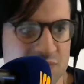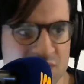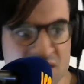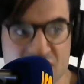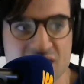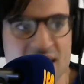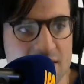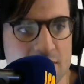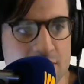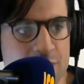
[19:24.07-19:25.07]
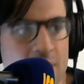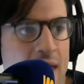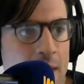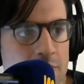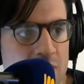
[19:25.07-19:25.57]
This is it for
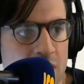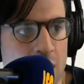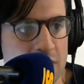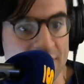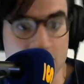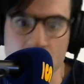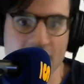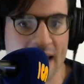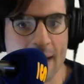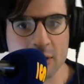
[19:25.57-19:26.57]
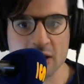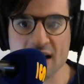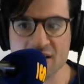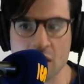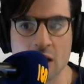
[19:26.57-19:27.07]
them, you know? Like, they're trying to
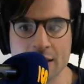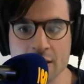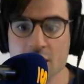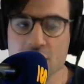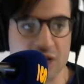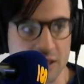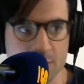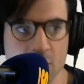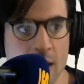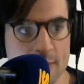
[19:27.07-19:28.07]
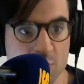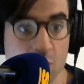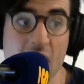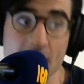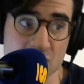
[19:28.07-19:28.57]
capitalize on Jacob deGrom's
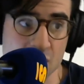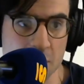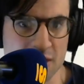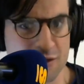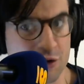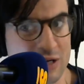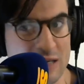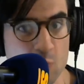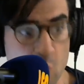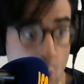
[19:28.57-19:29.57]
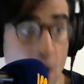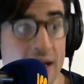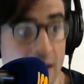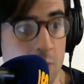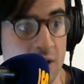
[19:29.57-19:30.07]
prime. He's already
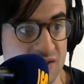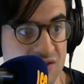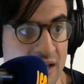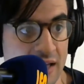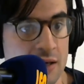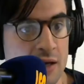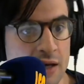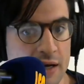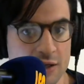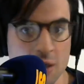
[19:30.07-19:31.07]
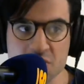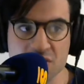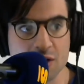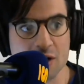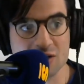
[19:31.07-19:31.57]
31, I want to say. Noah
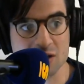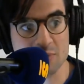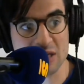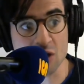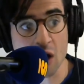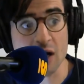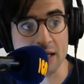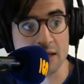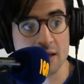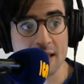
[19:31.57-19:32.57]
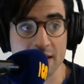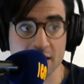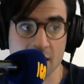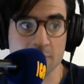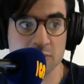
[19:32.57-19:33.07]
Syndergaard's going to be gone in
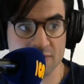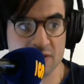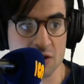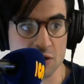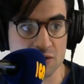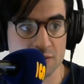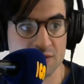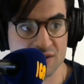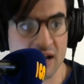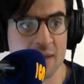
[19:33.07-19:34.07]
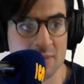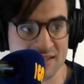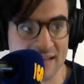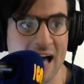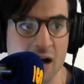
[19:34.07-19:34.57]
a couple of years. The time
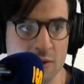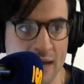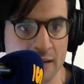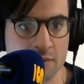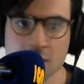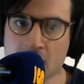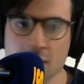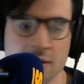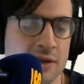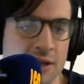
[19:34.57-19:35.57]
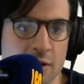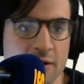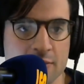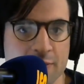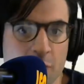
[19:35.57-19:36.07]
is now, and, you know,
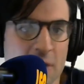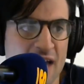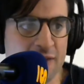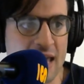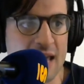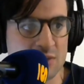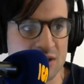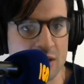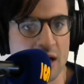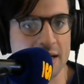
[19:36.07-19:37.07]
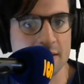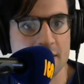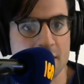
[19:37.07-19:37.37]
4.5 games is not